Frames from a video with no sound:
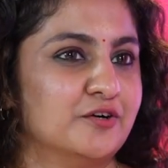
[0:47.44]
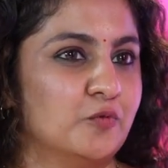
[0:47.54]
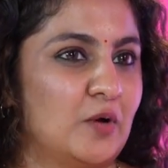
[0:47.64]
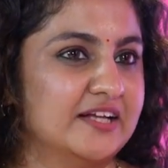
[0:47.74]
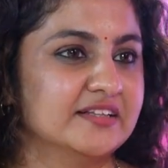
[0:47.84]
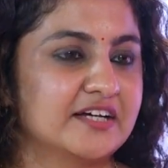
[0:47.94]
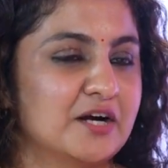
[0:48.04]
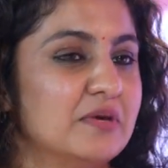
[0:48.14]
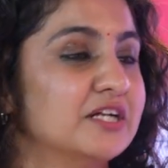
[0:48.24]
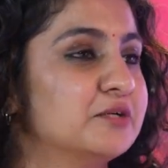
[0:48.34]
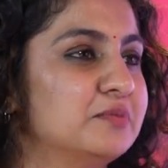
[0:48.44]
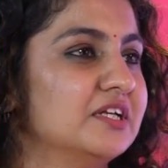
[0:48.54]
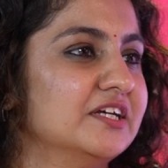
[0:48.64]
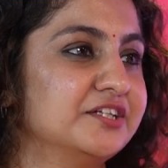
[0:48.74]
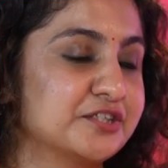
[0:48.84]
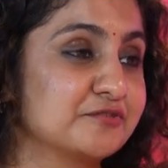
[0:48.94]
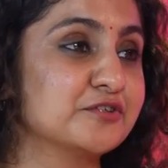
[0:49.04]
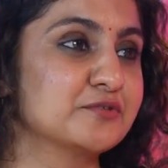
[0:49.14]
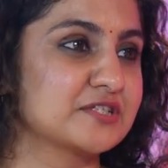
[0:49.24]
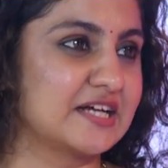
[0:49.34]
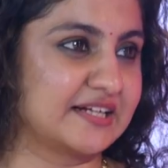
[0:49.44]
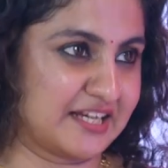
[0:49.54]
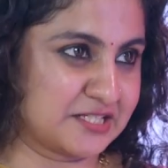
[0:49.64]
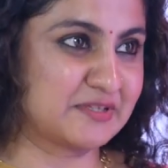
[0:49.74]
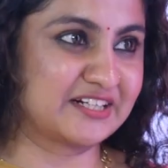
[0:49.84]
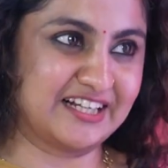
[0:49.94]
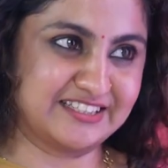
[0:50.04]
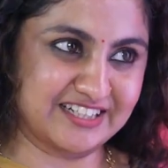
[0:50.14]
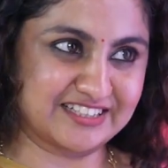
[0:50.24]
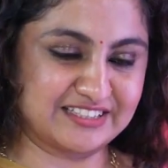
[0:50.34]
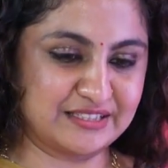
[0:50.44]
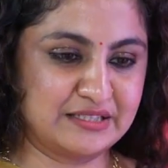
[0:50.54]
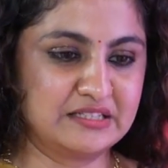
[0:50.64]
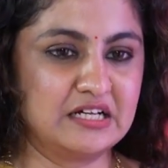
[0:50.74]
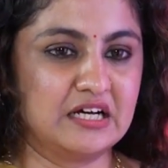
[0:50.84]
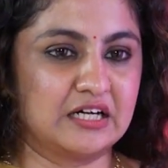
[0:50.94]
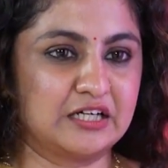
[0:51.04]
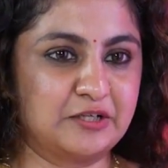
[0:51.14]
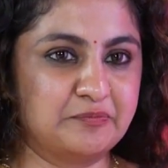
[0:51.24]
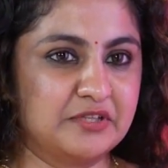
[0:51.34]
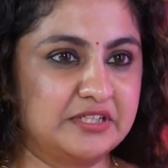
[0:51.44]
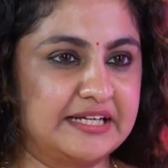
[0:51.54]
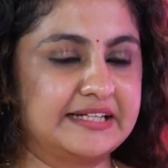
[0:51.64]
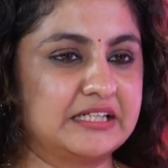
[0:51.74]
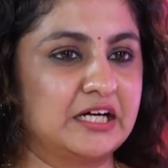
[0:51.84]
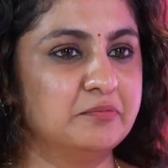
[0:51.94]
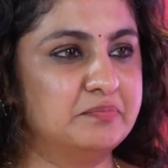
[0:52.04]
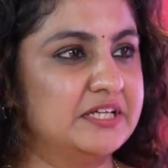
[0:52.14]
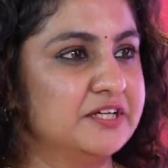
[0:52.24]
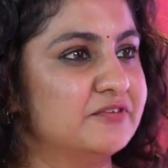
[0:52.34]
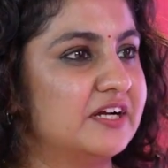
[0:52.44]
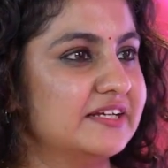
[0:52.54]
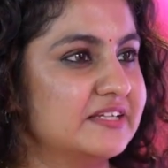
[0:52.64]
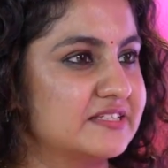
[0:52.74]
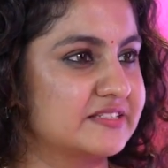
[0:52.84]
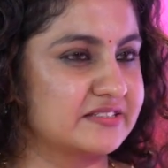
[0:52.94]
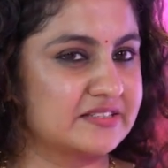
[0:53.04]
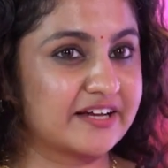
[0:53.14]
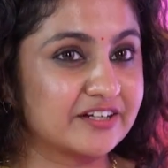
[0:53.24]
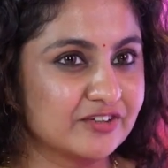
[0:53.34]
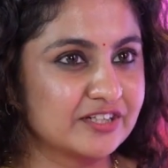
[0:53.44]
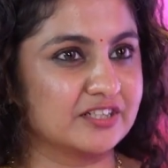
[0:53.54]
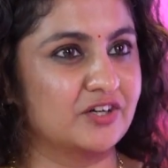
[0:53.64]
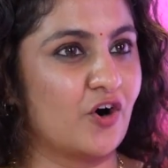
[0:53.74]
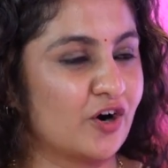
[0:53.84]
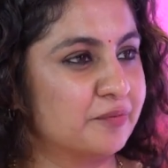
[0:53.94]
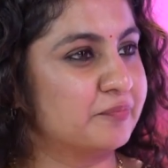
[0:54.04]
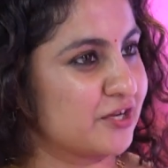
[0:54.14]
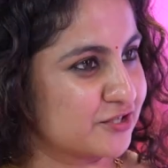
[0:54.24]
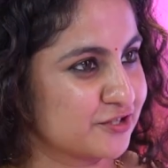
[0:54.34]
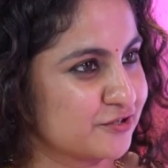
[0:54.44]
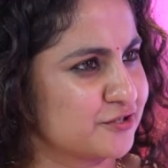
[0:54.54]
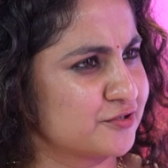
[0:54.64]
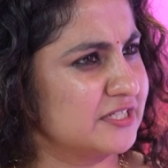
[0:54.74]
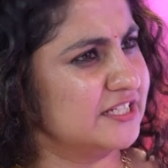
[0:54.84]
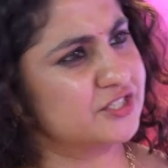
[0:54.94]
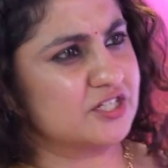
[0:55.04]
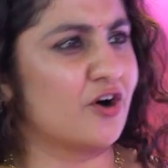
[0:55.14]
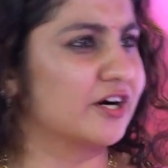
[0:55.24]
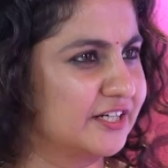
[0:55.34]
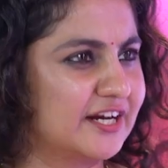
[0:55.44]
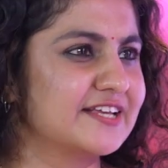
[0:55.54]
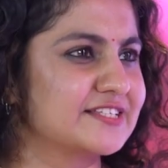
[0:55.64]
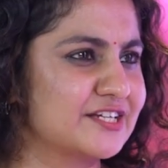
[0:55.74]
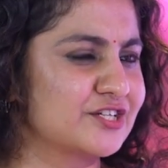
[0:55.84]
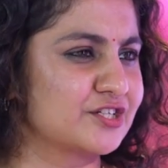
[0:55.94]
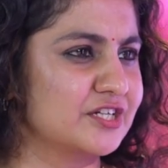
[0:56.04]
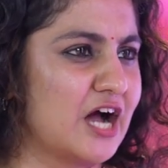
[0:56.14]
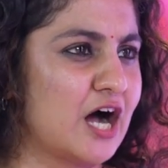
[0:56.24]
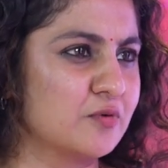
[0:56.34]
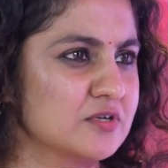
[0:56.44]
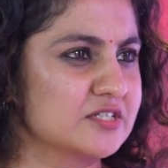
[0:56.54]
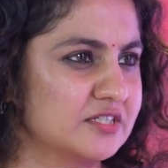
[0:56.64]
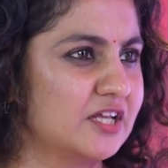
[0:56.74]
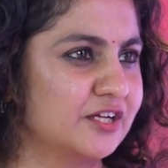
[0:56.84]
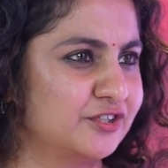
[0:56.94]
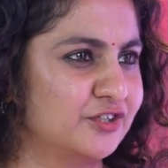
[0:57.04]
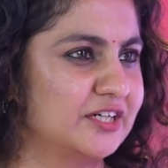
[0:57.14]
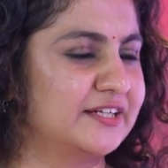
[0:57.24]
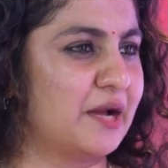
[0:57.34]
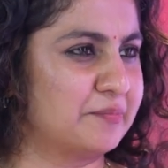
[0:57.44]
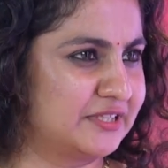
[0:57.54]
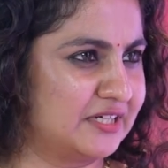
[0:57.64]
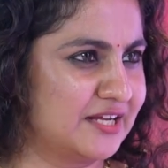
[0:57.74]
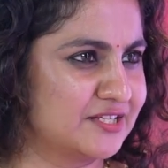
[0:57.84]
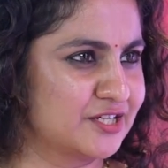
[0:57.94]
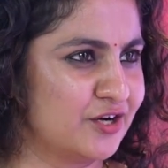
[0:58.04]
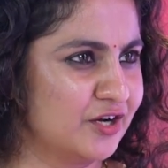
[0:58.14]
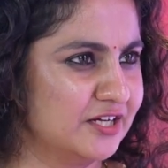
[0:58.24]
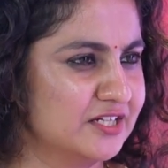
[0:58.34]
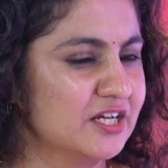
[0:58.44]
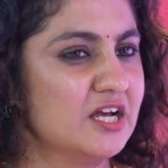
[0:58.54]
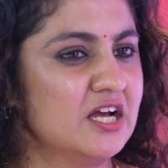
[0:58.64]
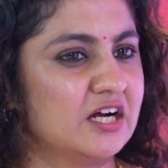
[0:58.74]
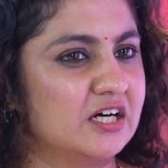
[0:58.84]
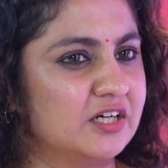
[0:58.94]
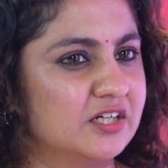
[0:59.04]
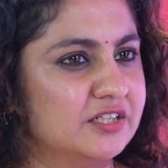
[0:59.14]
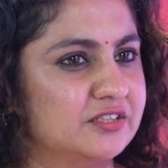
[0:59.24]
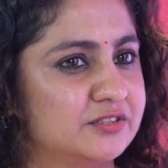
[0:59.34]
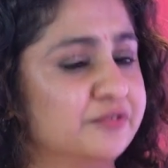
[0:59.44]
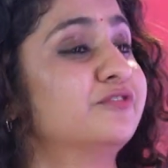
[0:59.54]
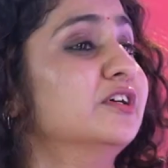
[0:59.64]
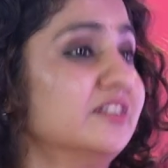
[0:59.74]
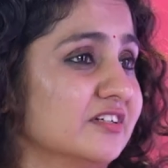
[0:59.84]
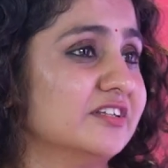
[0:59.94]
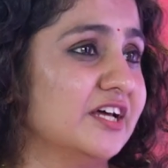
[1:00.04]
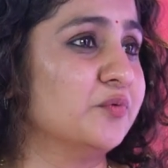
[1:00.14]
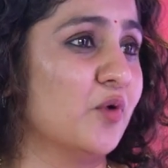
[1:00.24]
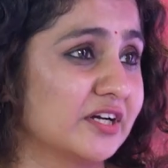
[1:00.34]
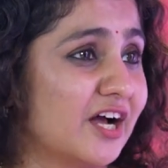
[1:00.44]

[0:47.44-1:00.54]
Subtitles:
While there are multiple interviews that has been conducted, data being very sacred or precious to each organization, how is it that you are capitalizing on it different than what